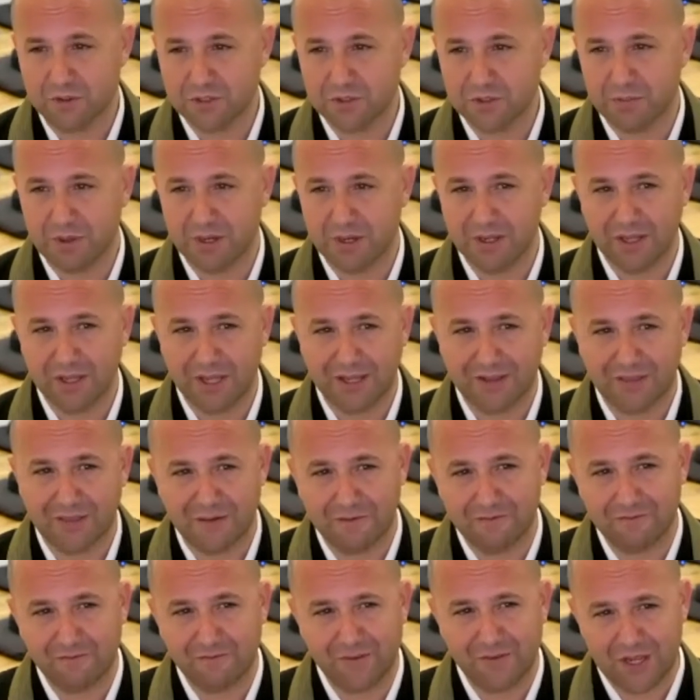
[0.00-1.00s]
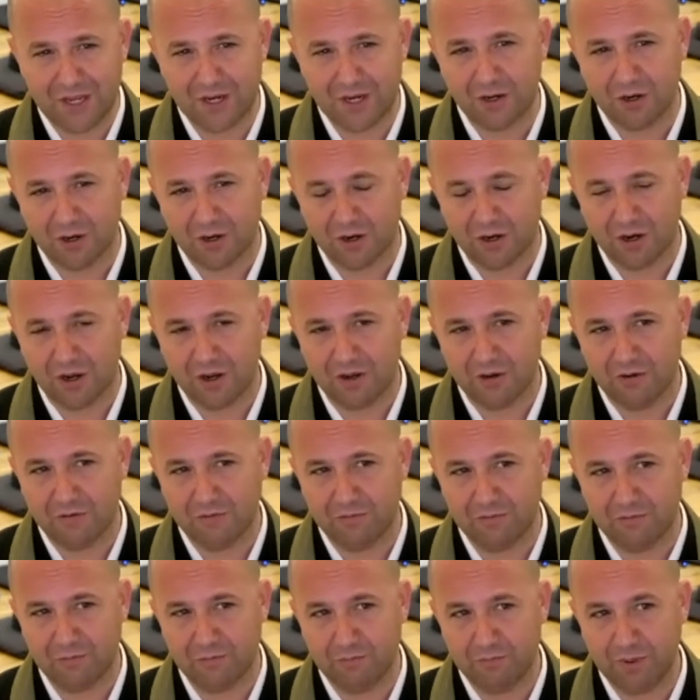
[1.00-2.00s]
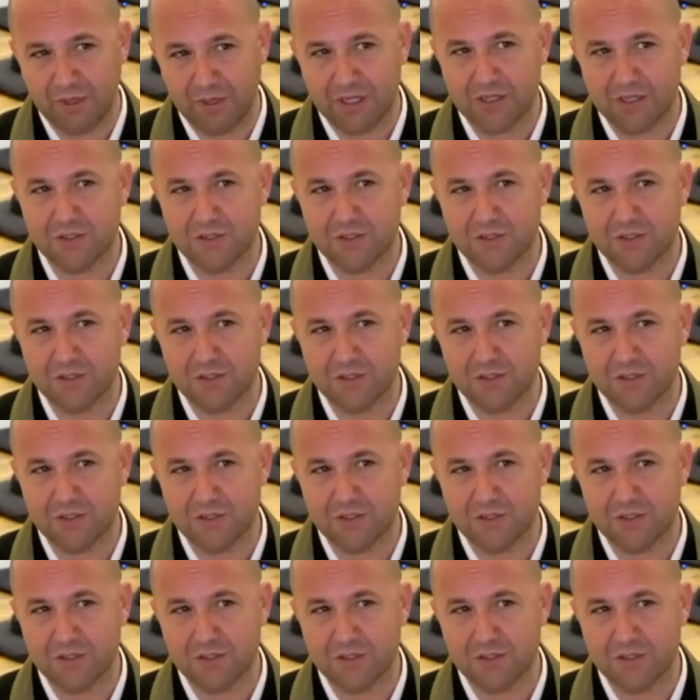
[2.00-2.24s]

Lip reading: about the fear of being